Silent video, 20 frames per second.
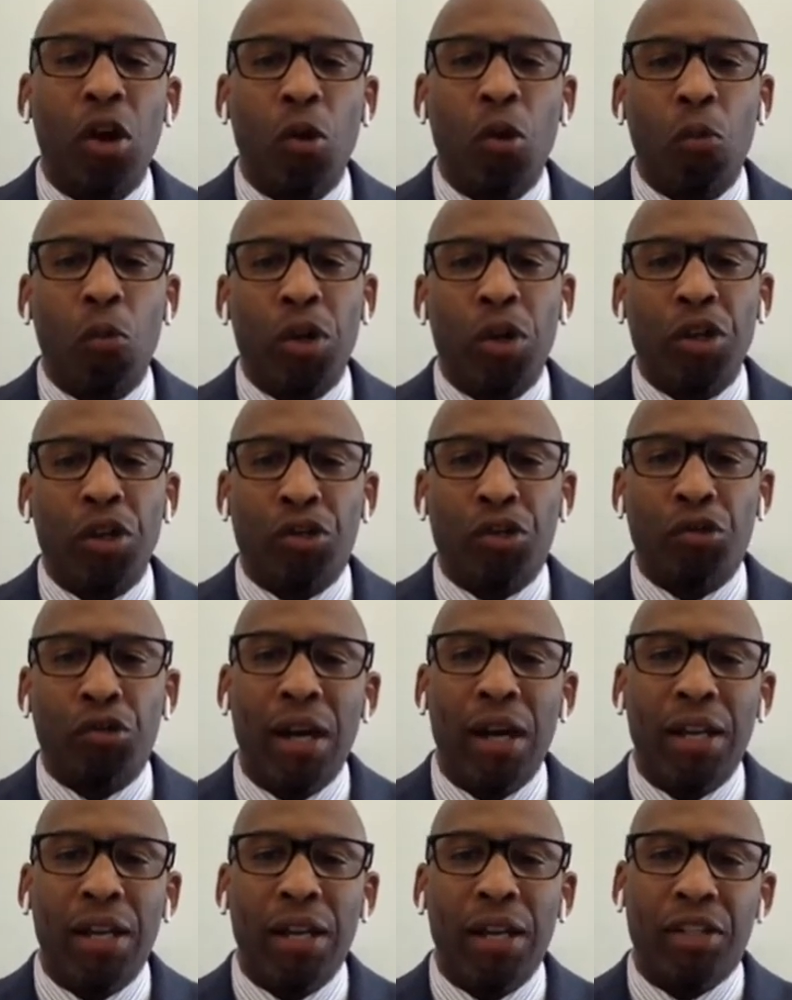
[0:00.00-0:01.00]
And so
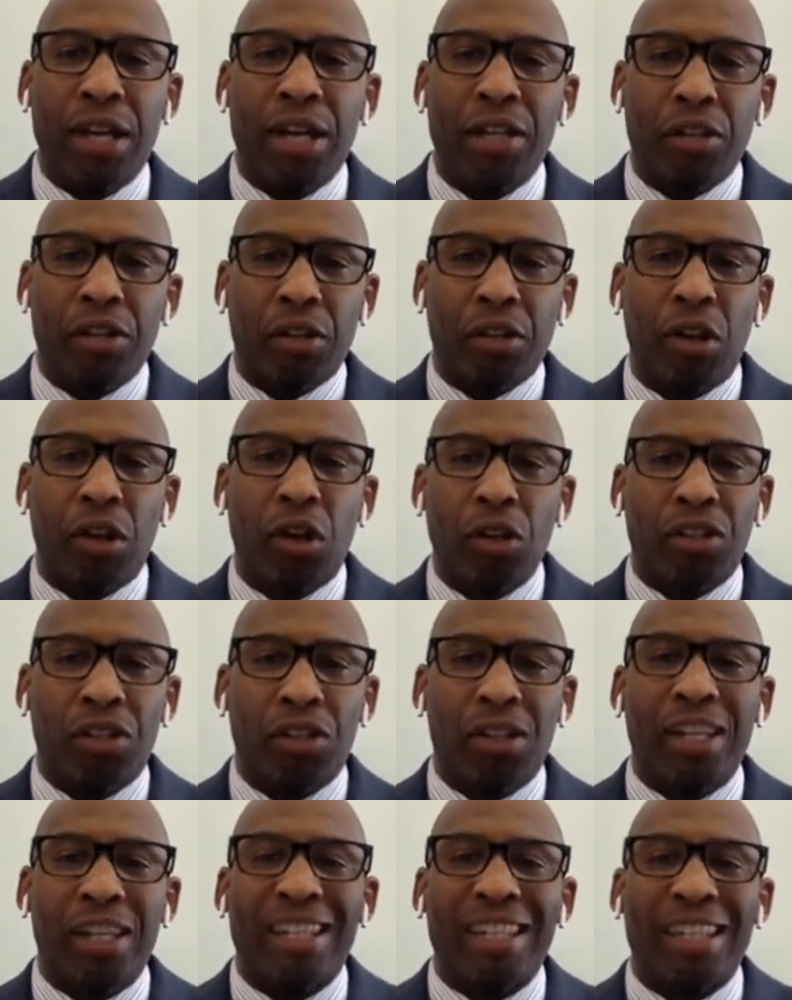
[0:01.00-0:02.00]
when you're trying to change a
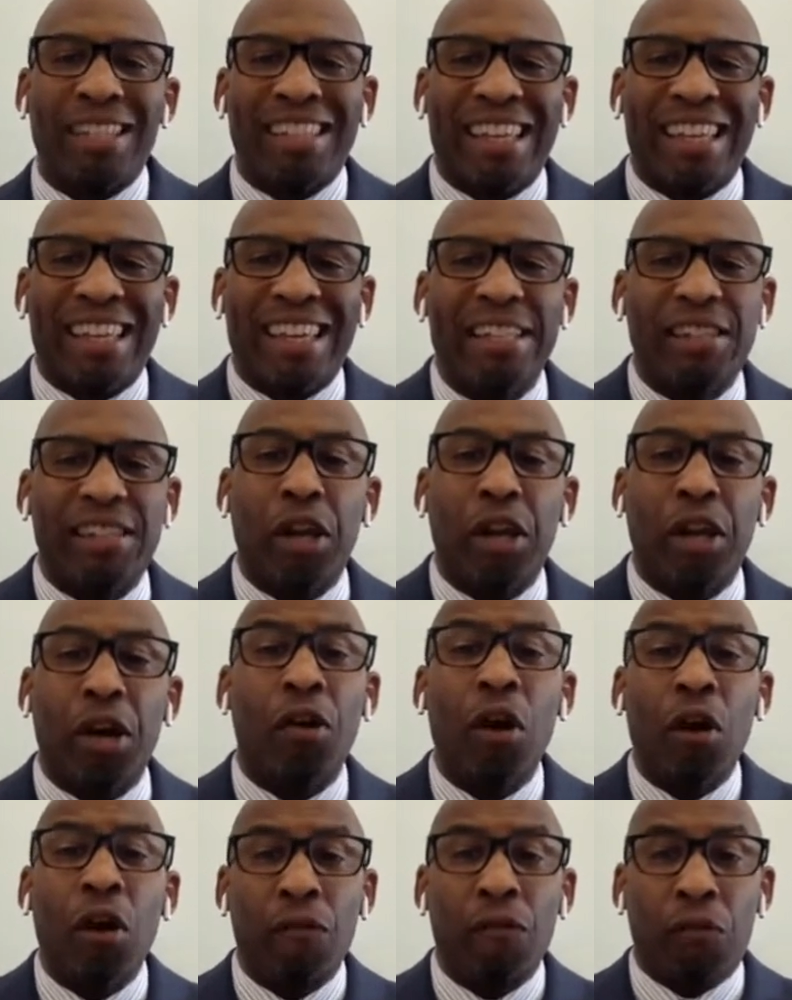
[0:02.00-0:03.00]
culture, it is
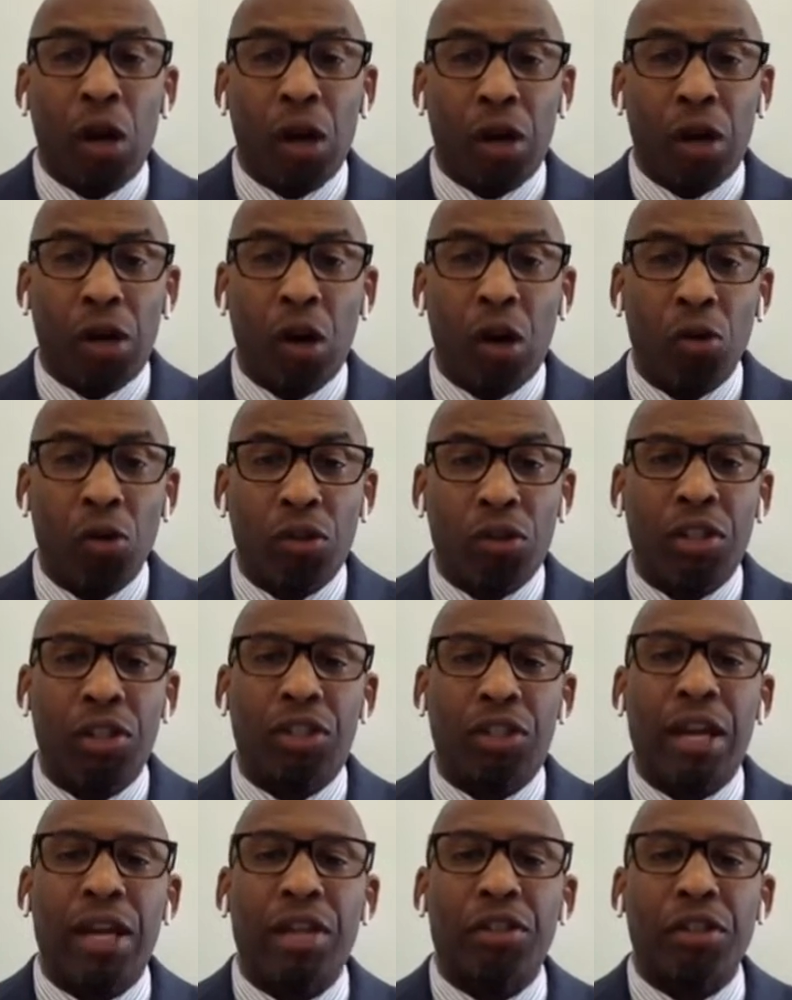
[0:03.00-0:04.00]
easier for a
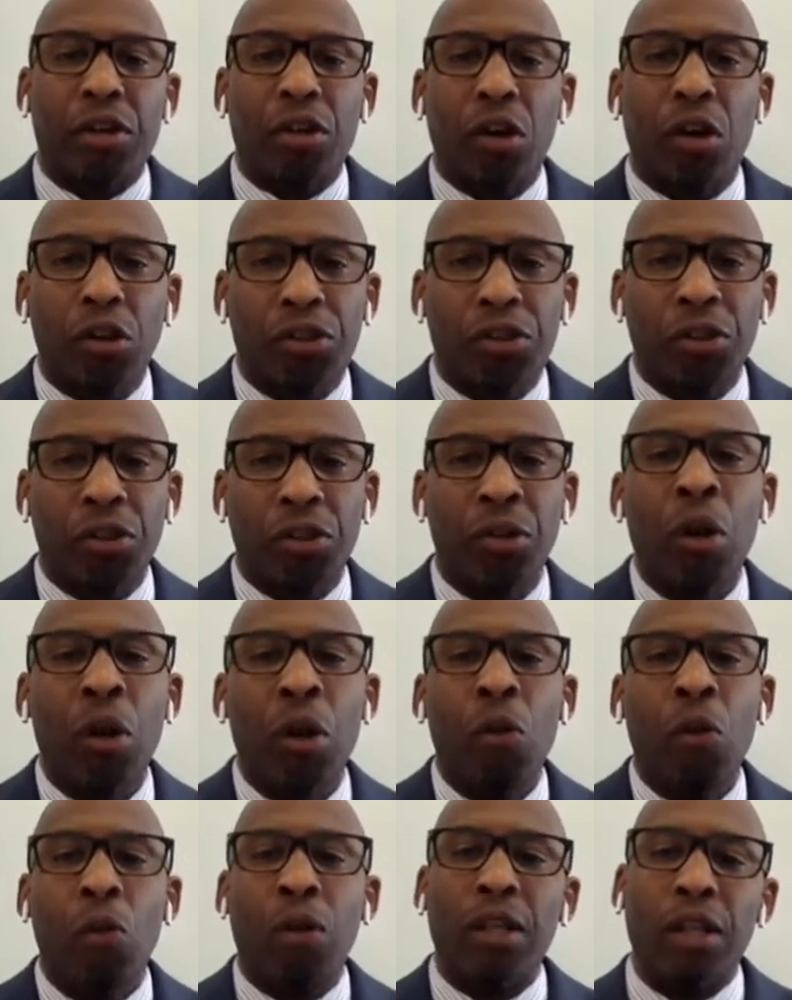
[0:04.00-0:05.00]
coach to change a
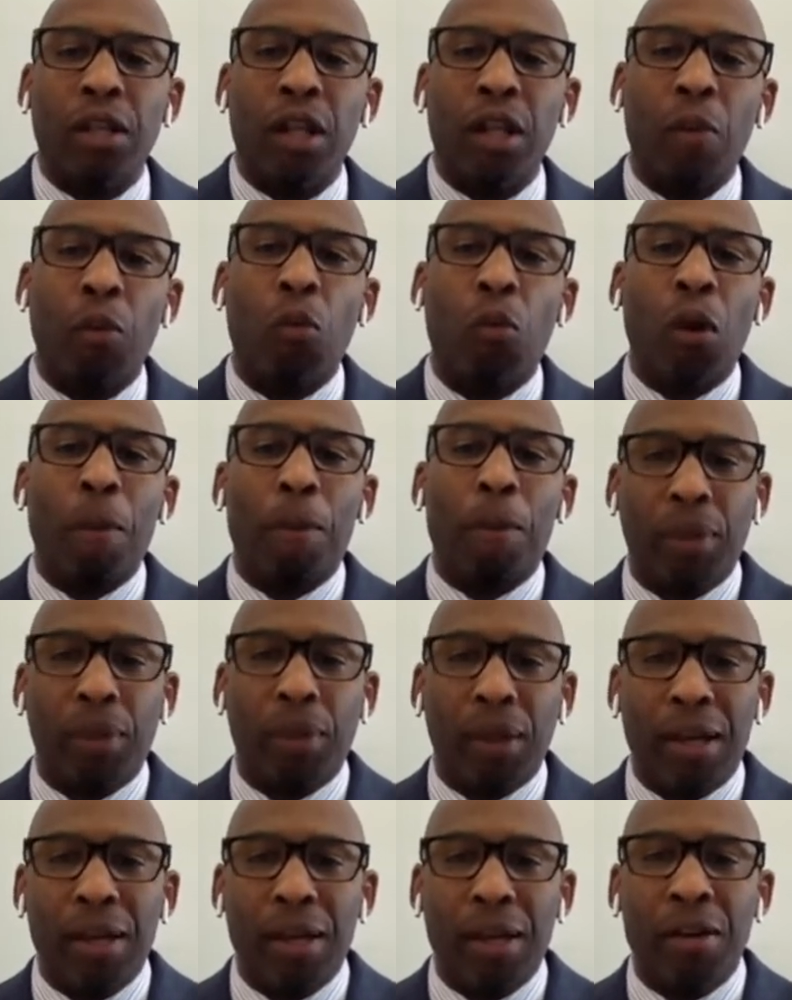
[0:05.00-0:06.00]
culture when the number
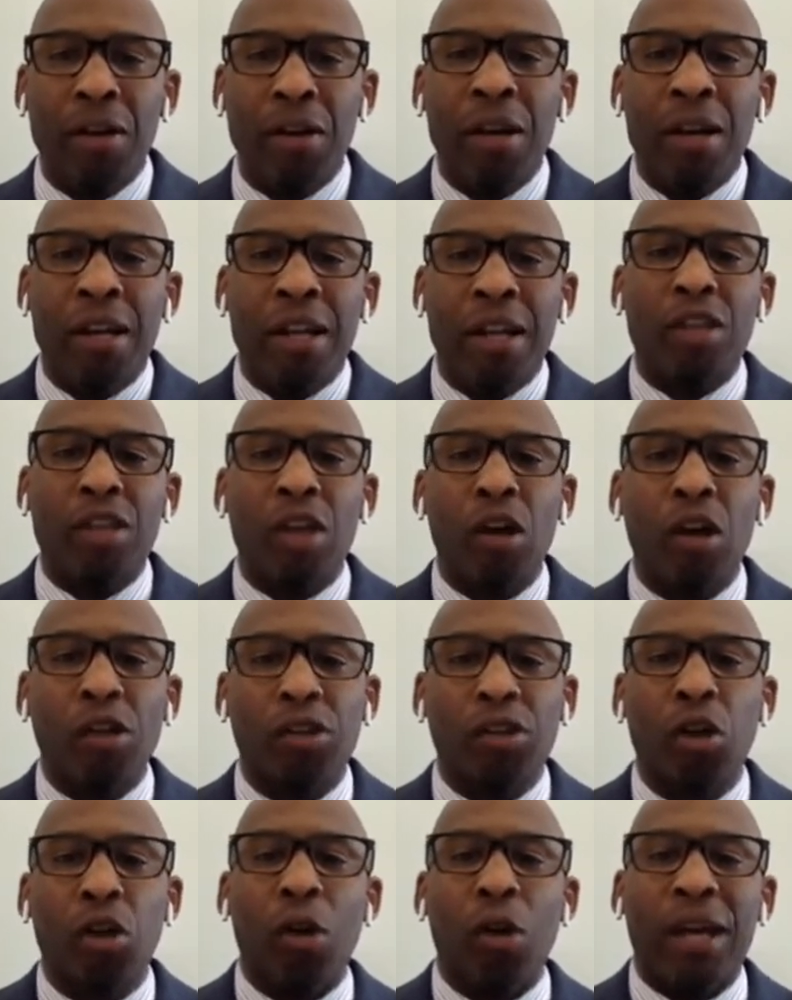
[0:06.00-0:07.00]
one player is
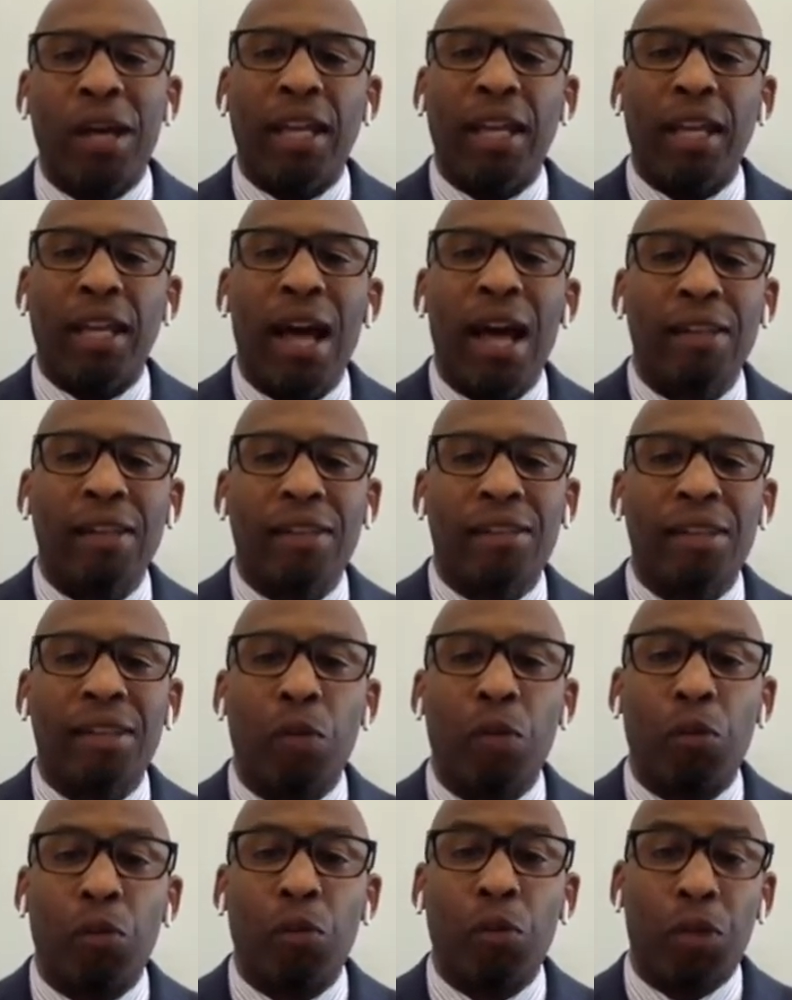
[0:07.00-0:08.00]
also in
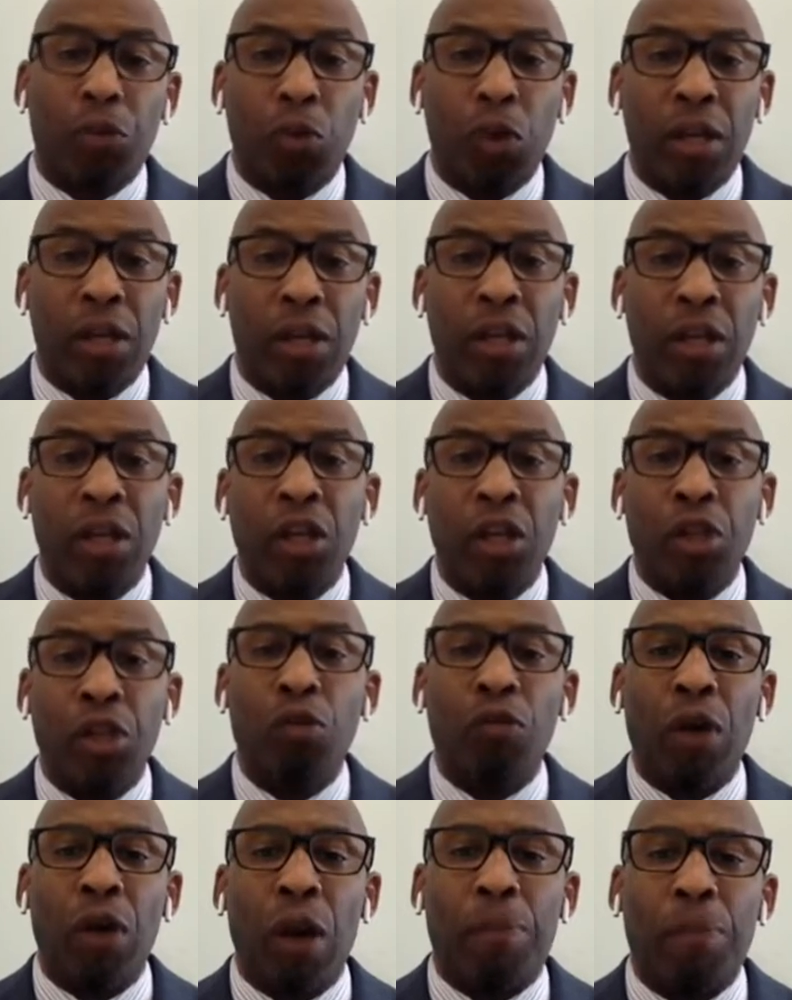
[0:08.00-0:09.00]
lockstep with what
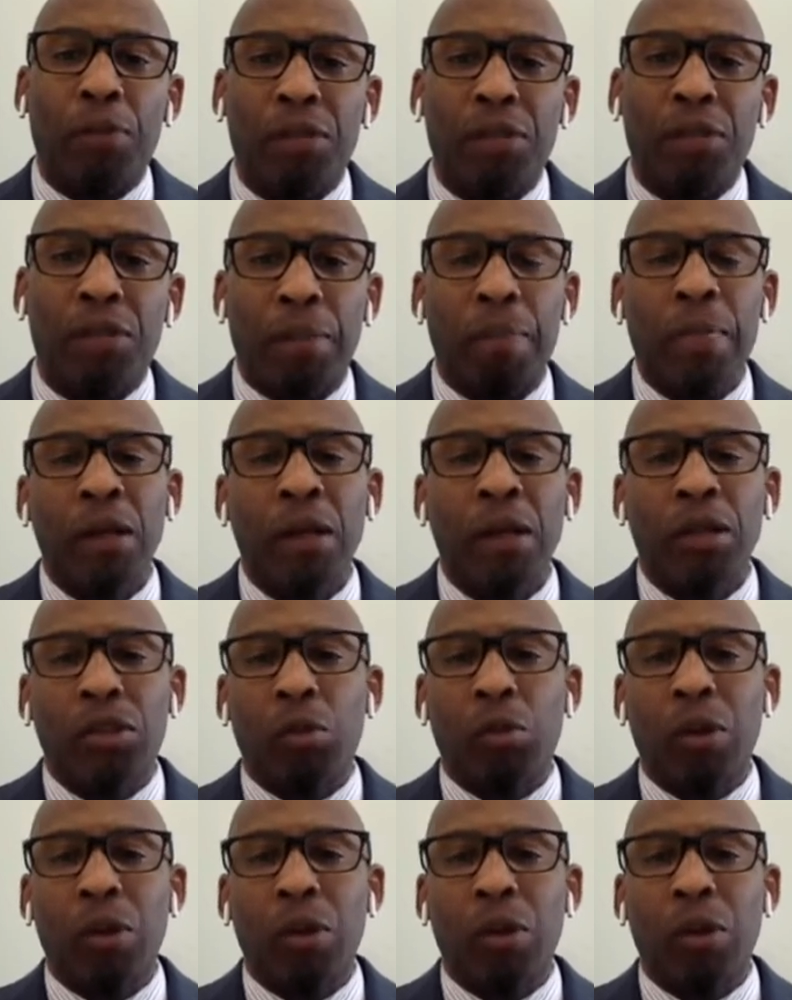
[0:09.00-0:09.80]
you represent.